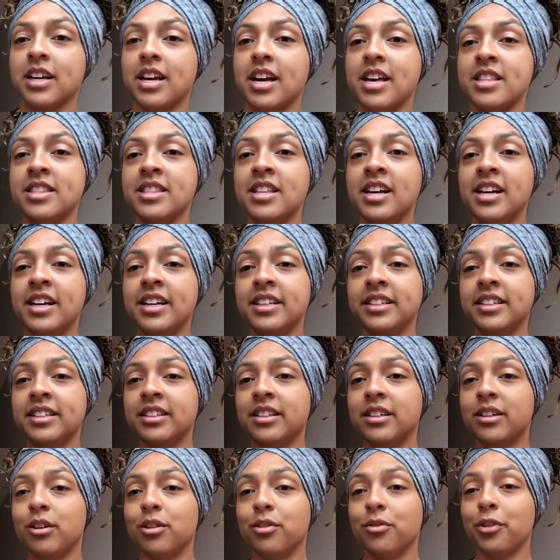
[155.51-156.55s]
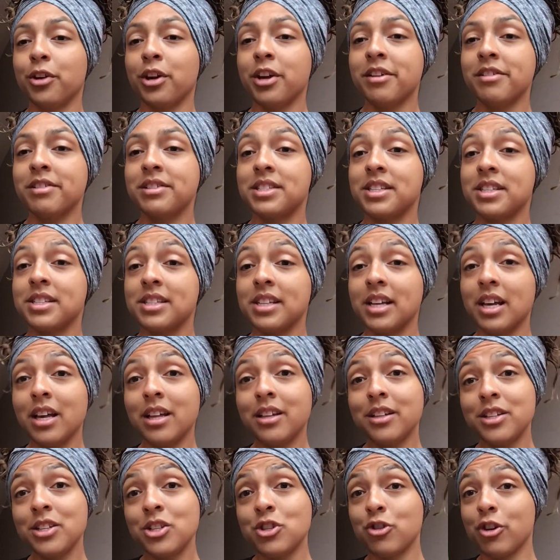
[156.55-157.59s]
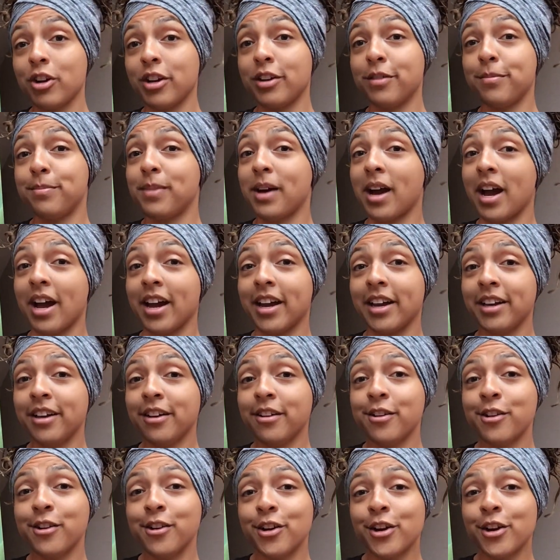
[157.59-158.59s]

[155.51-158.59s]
And then over here it says illustrated by.